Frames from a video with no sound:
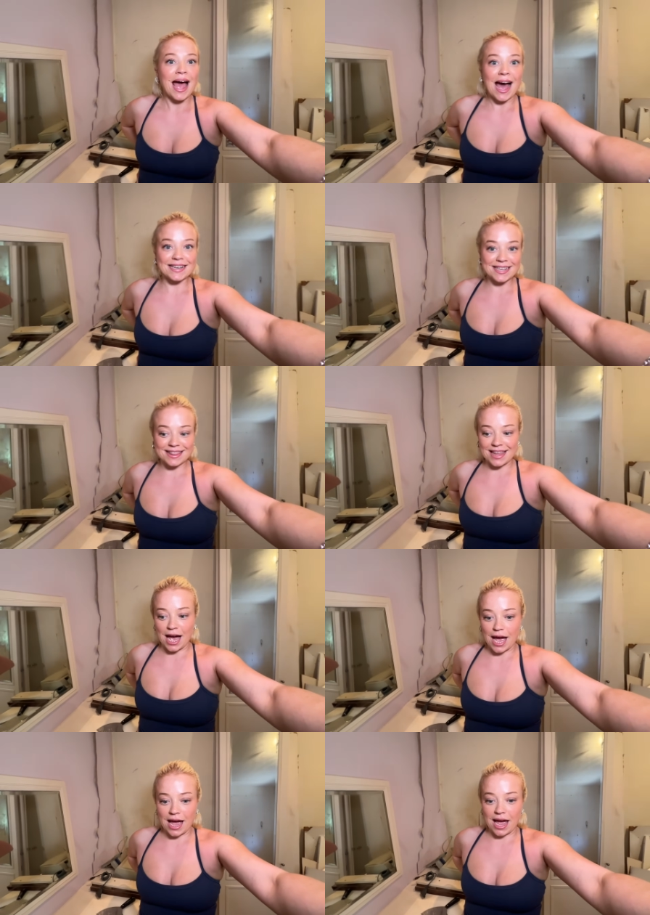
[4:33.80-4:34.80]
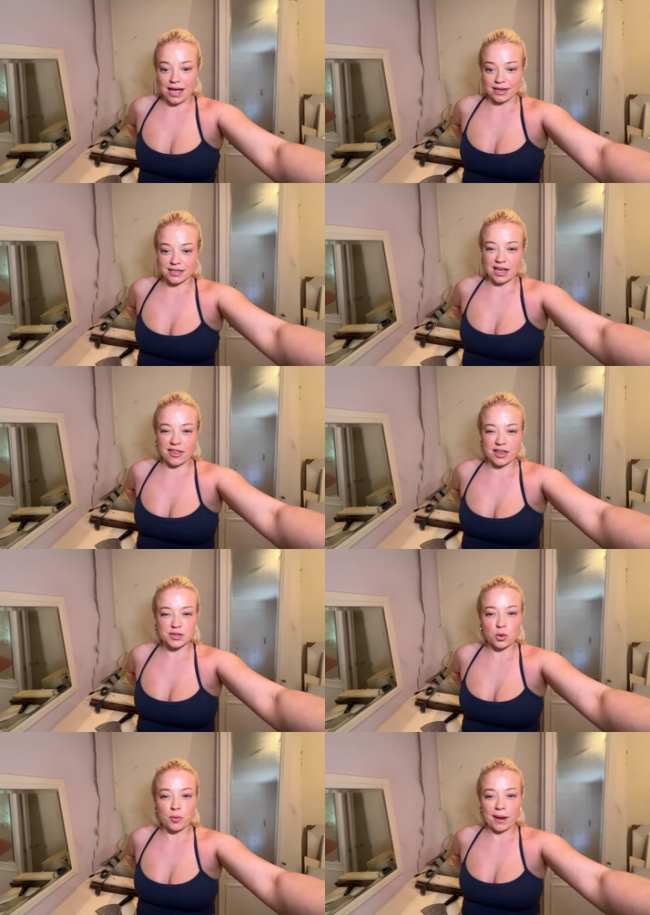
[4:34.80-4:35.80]
I did that, and this
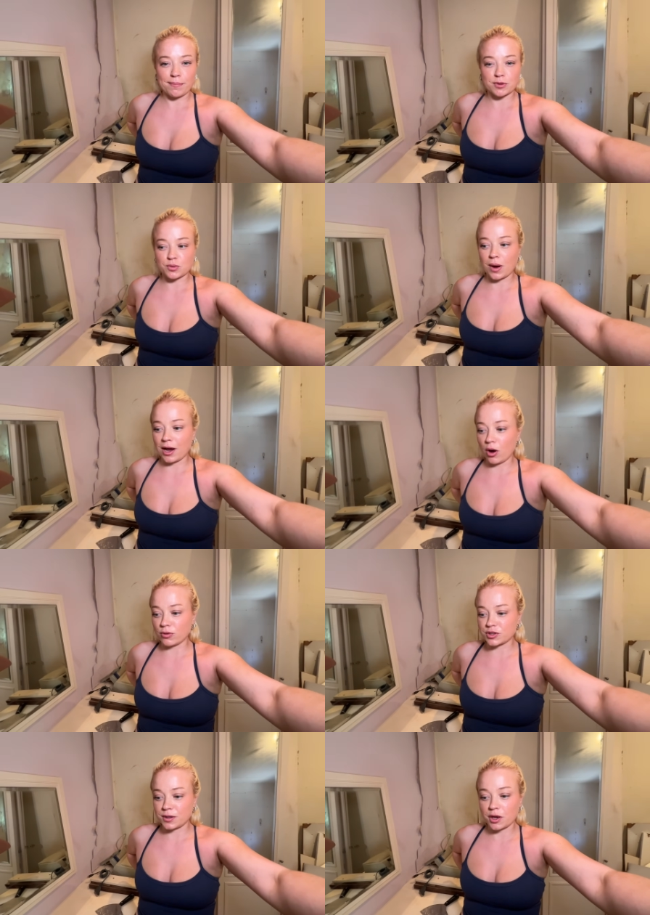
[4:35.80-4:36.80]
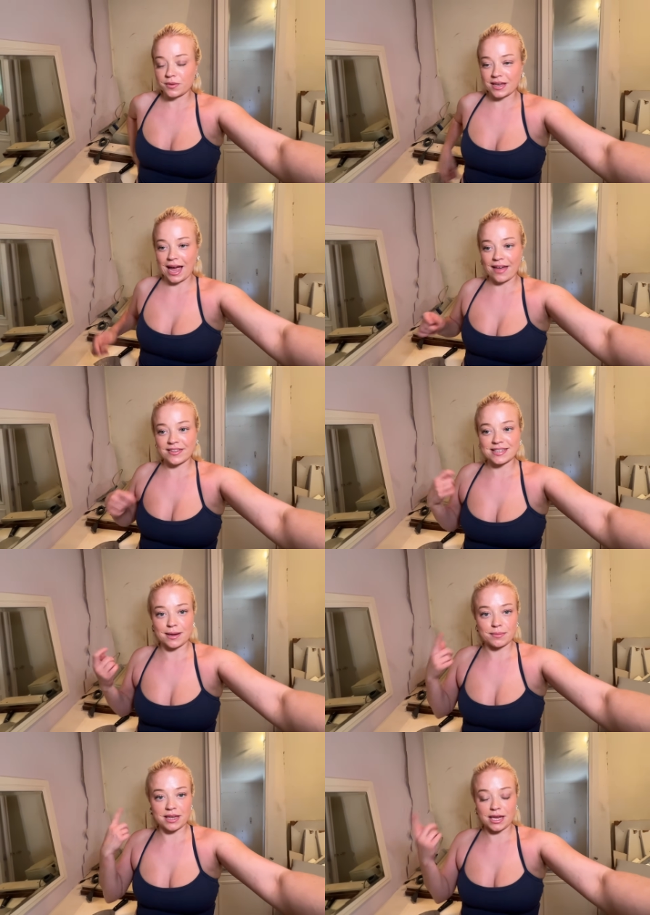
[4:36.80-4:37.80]
wallpaper was quite old, so I don't think it had the same
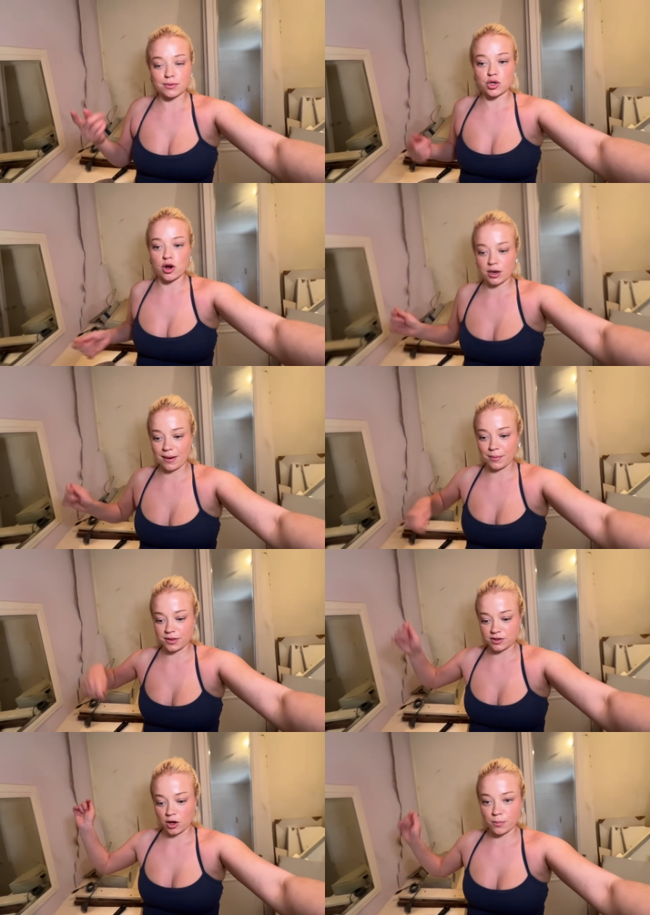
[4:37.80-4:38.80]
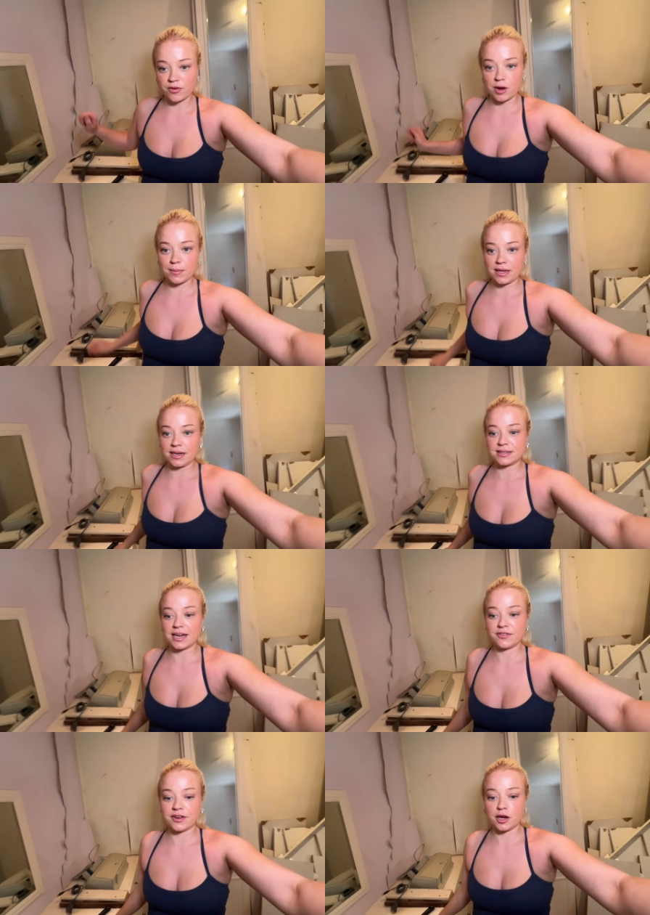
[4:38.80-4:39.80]
thing he was talking about with the top film and the inside
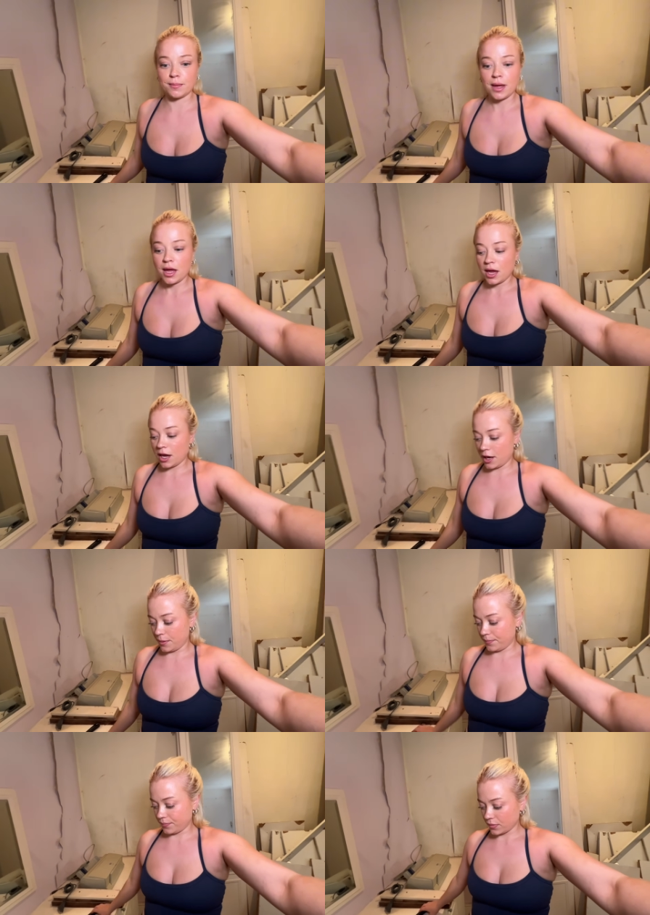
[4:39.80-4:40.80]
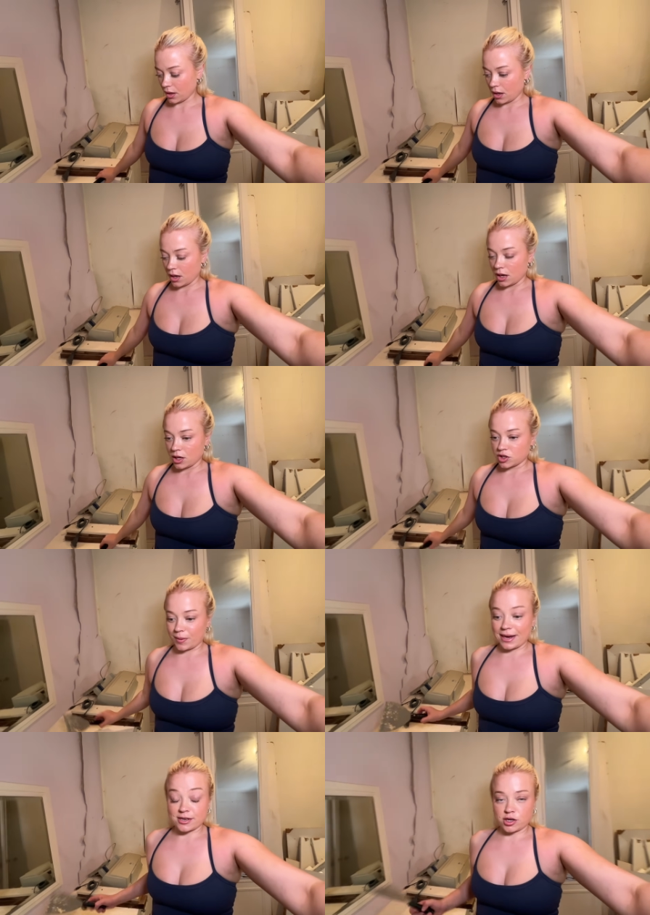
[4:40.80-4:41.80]
film. So I
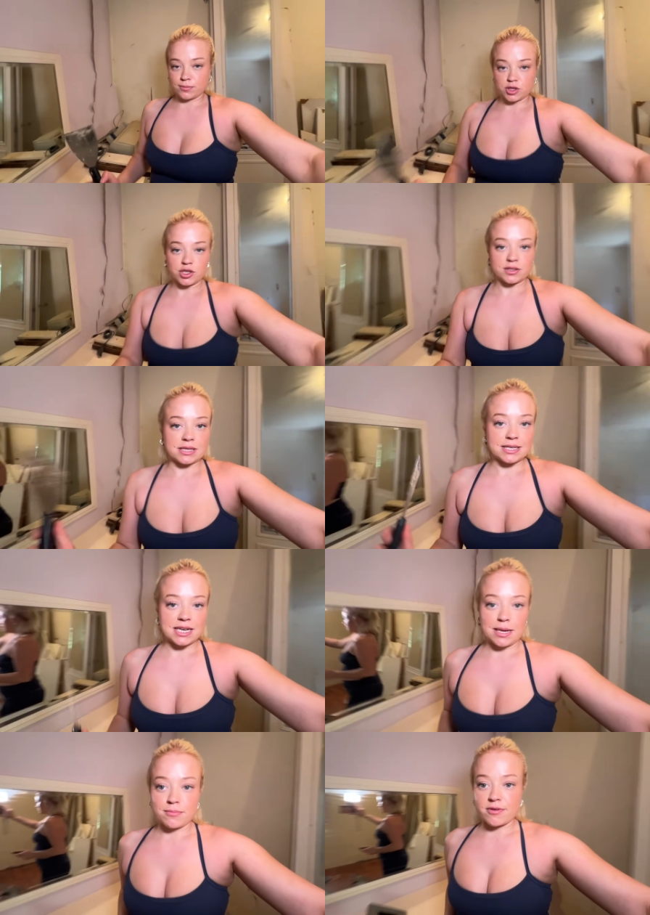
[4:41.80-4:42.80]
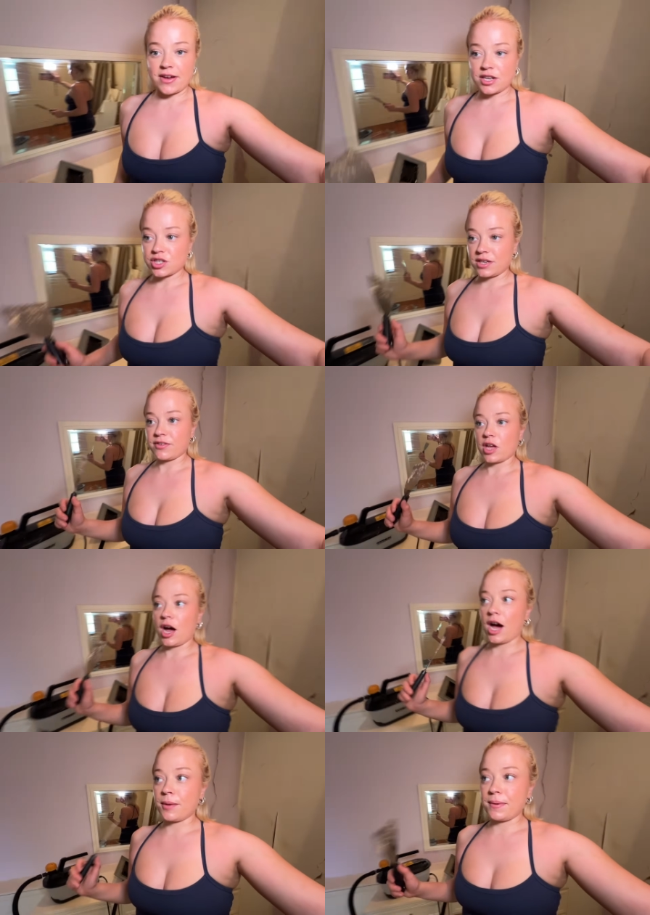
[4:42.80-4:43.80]
ended up just using the steamer eventually for the
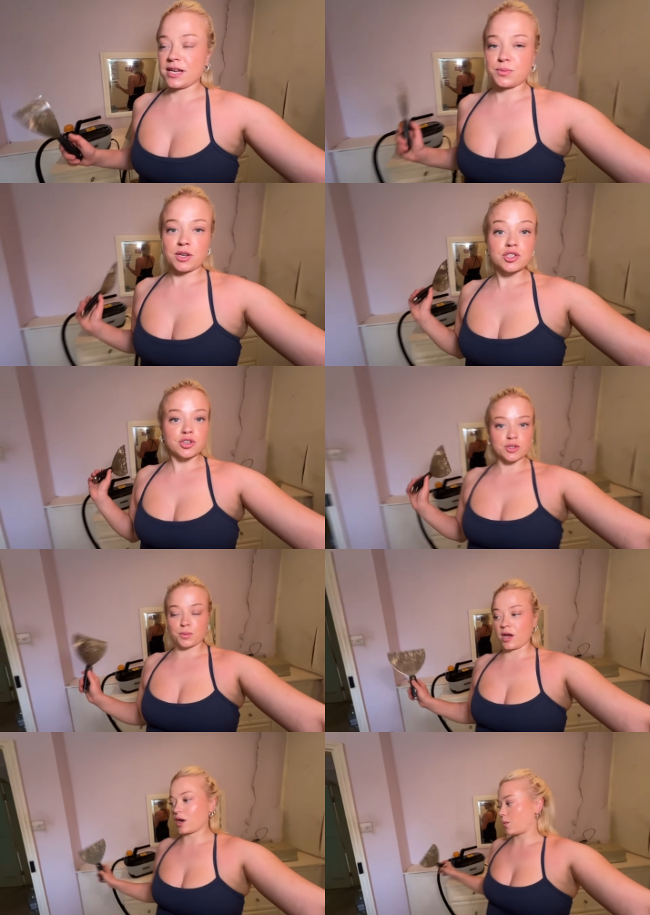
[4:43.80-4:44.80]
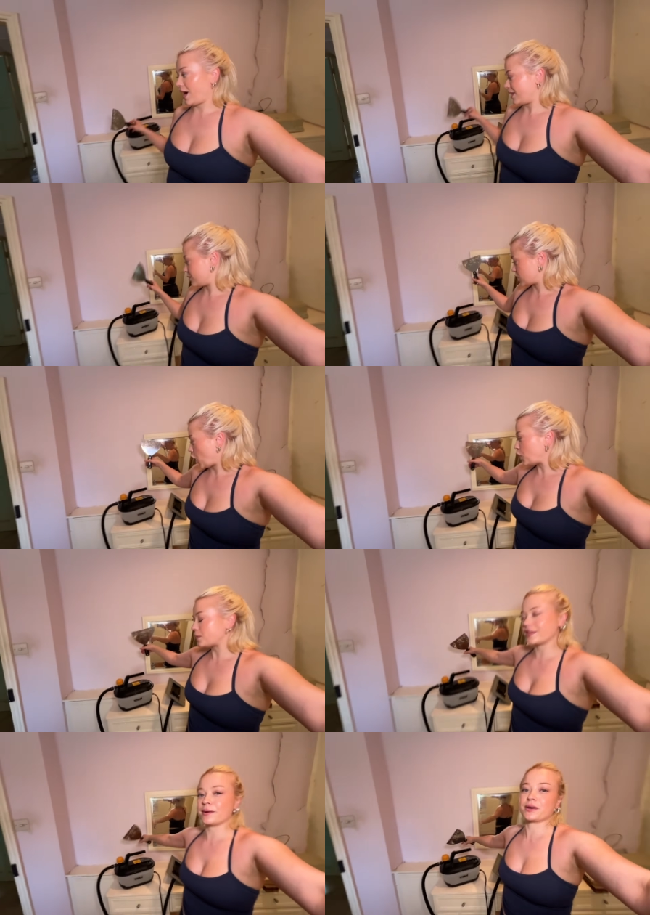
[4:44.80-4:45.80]
hard bits, which does work well. I was hoping
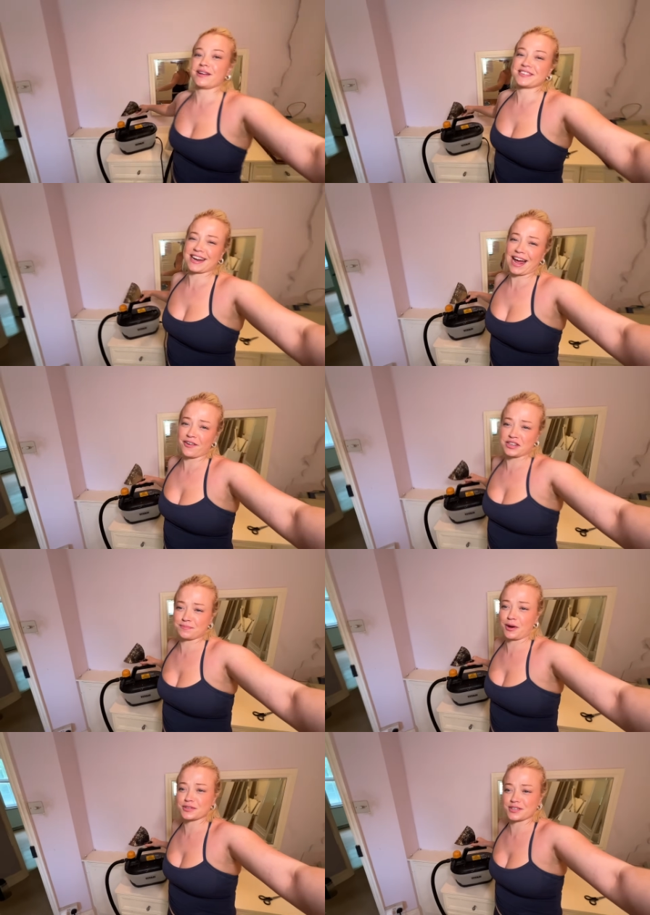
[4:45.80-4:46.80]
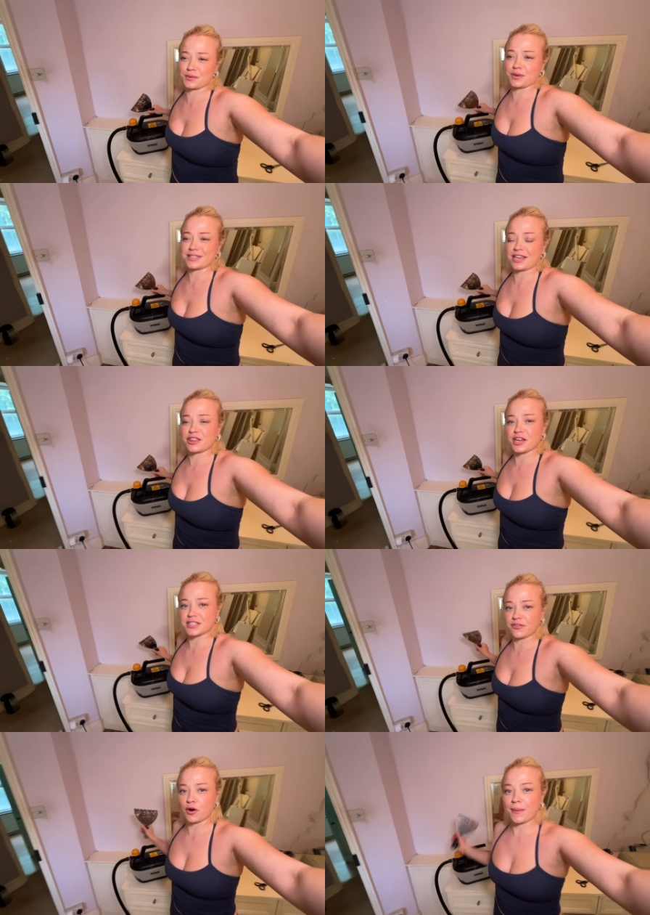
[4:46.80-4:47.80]
that I wouldn't have to get it out of this box because it was like
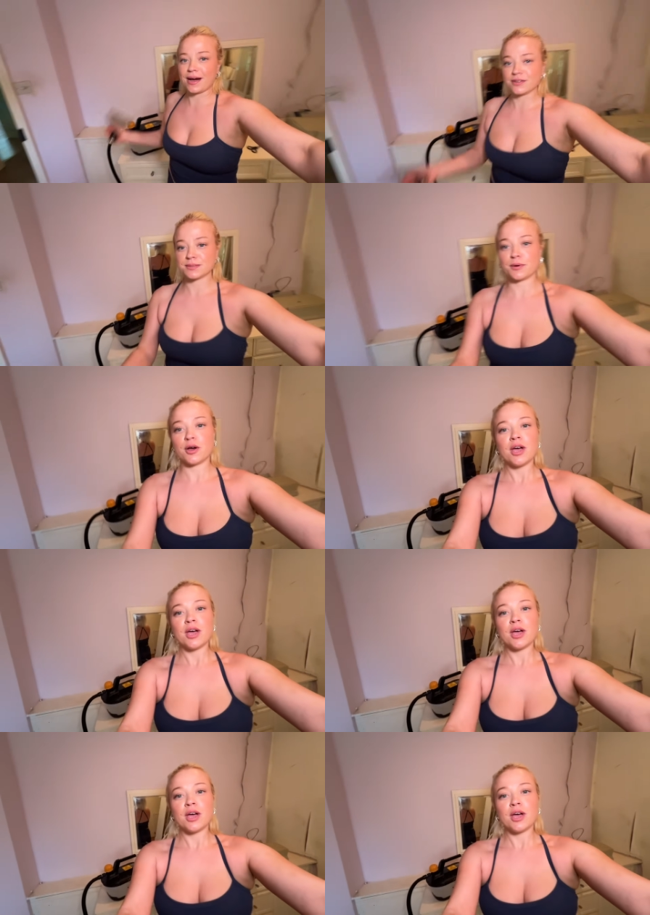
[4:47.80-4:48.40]
£34, but